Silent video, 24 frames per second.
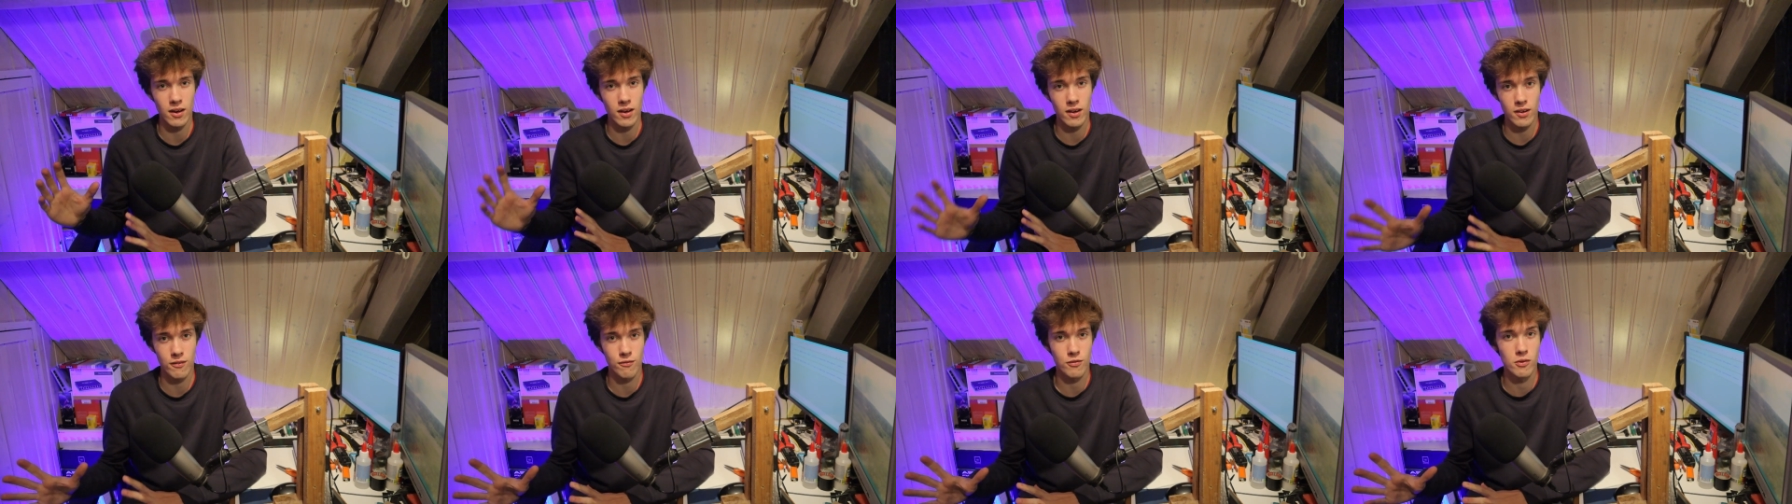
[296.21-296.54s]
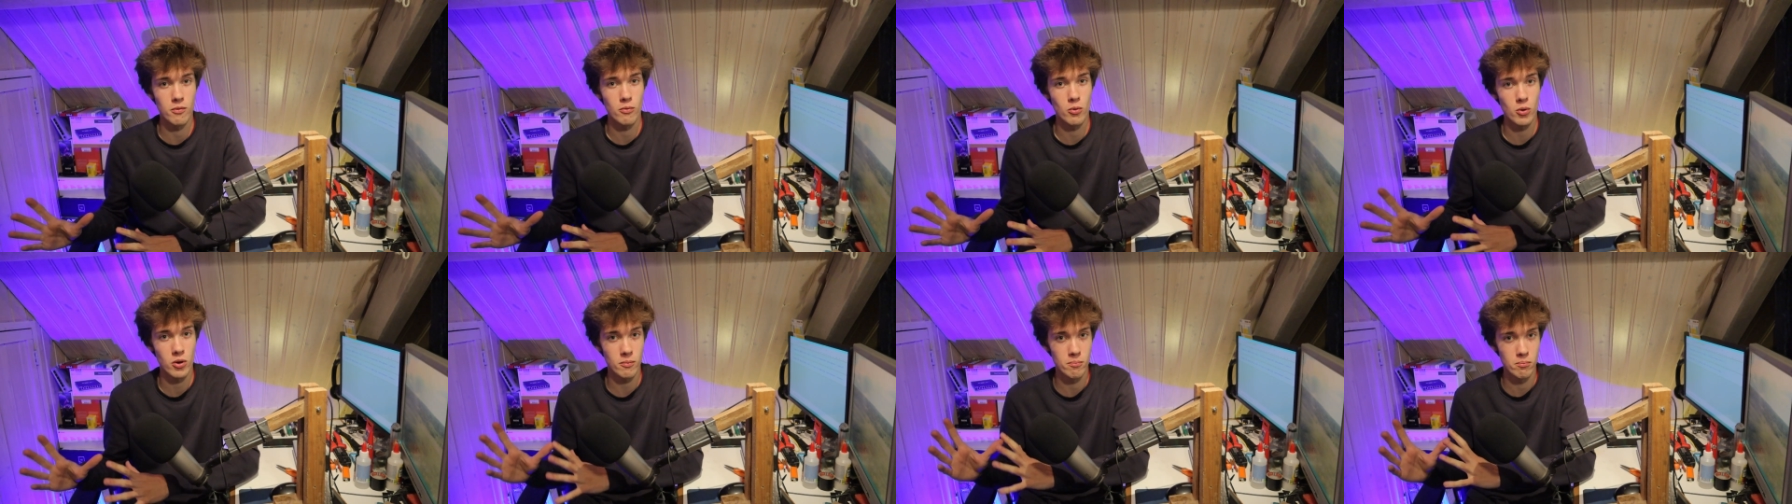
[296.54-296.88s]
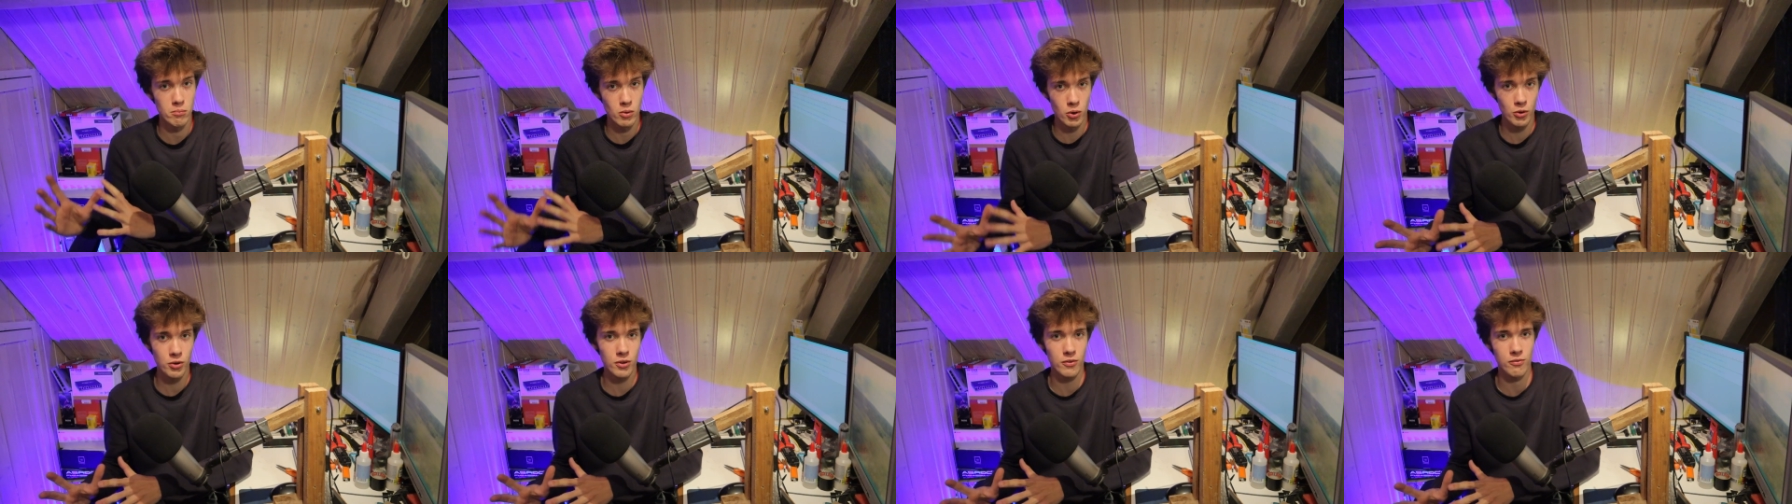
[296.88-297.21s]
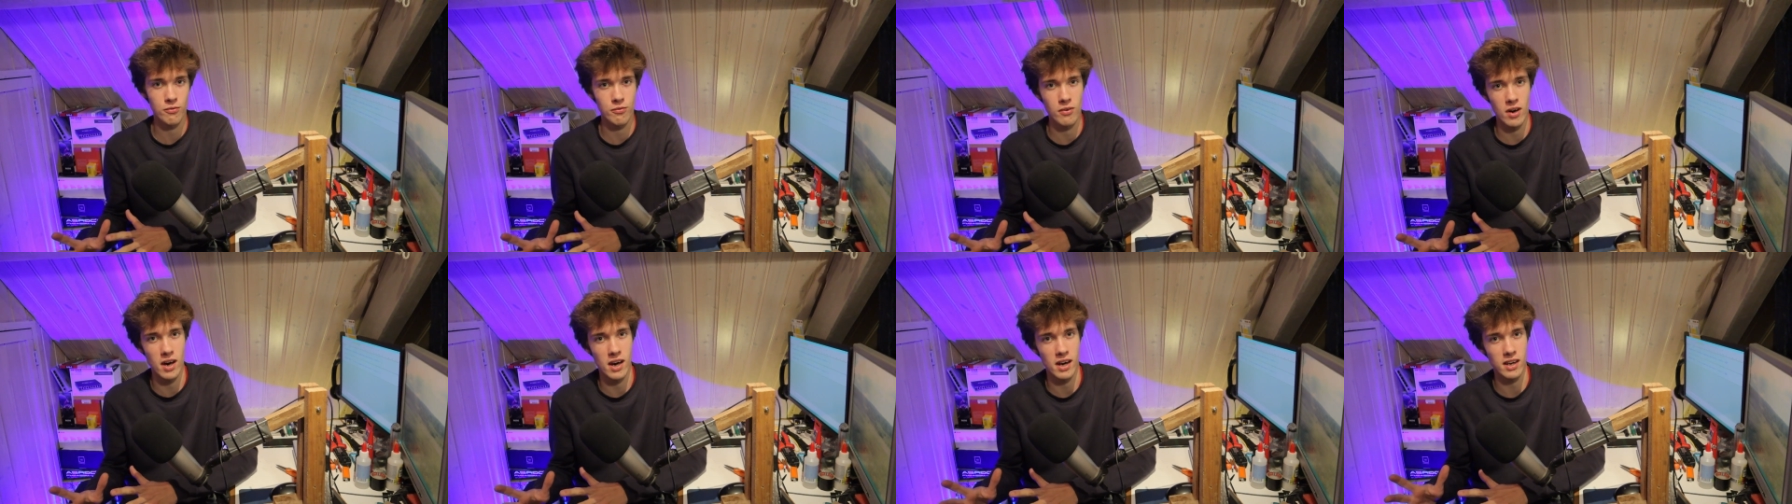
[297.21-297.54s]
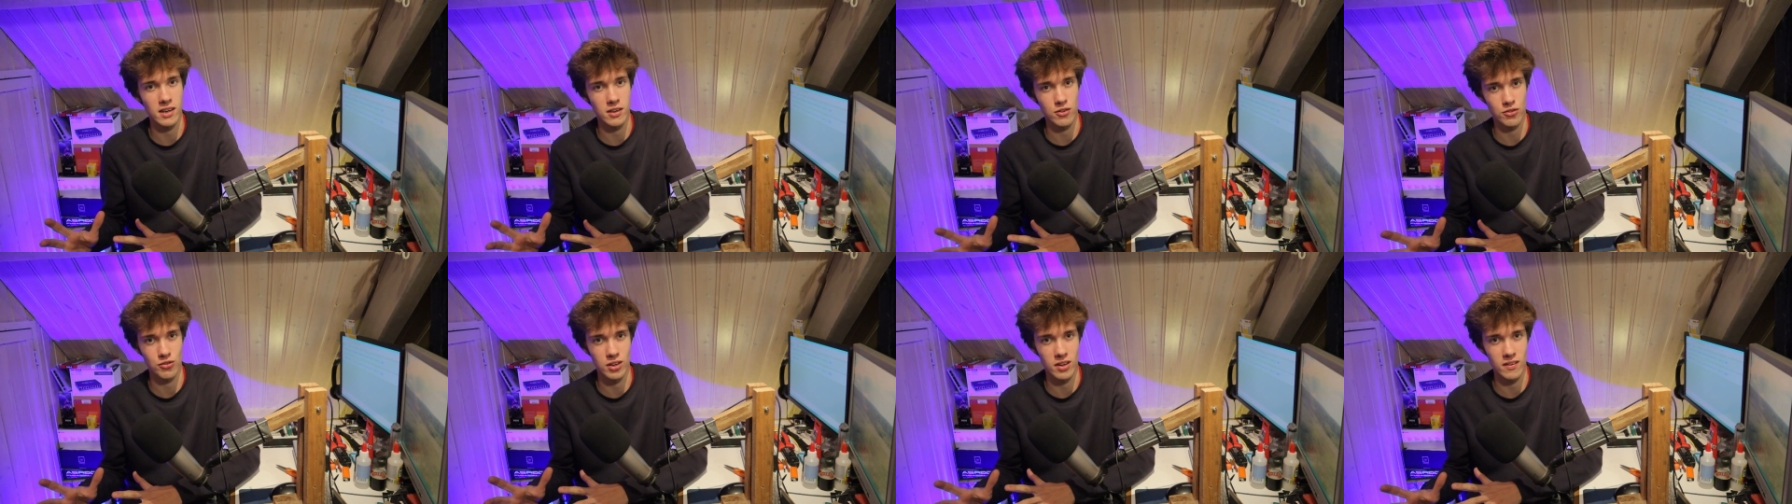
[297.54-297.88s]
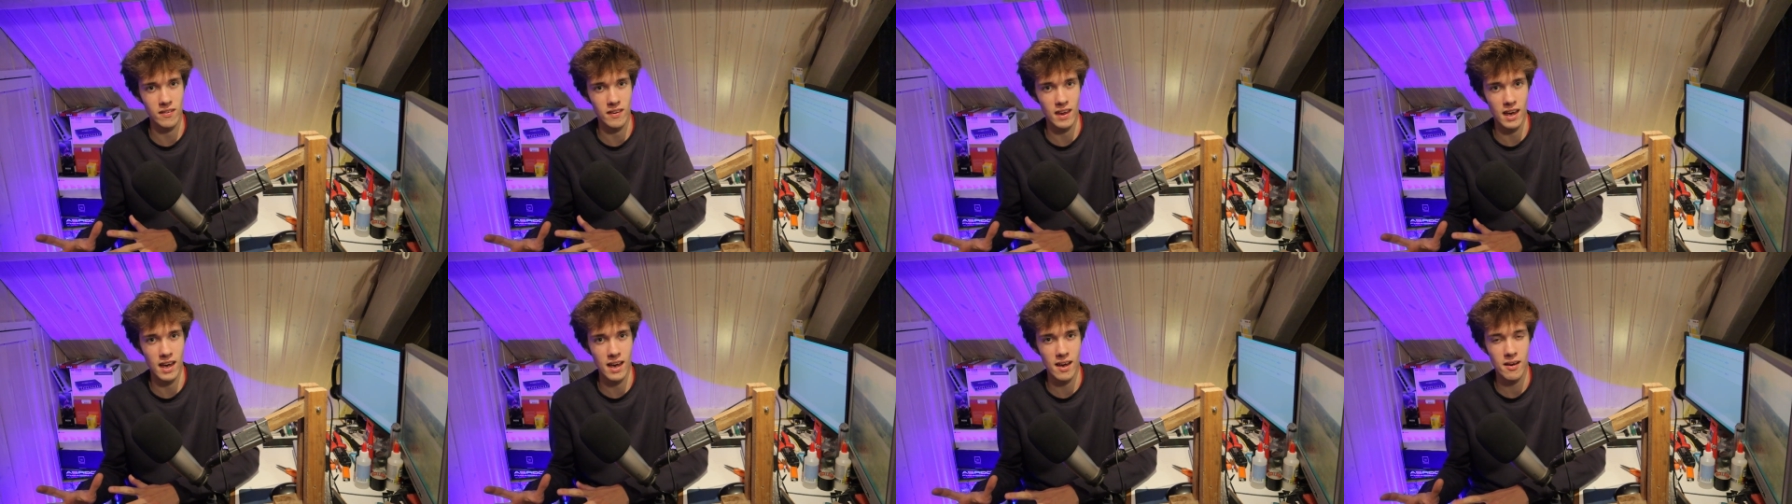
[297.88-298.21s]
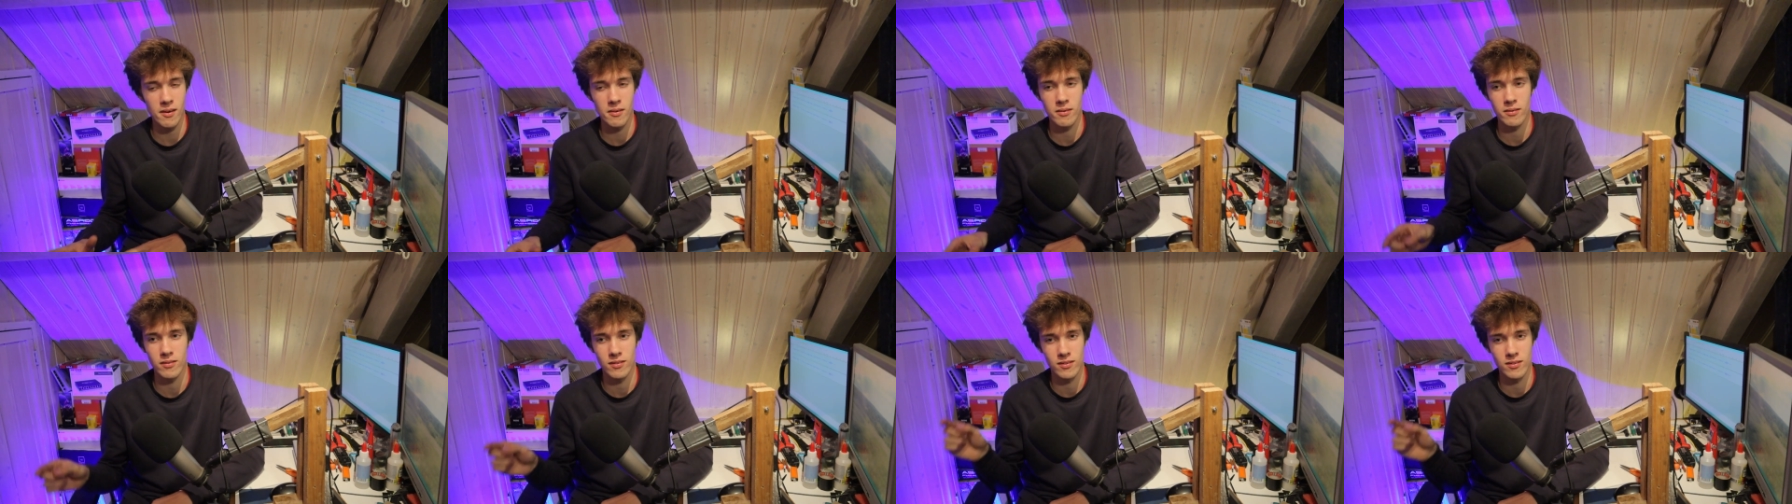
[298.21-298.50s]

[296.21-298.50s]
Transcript: if the word modified is in there,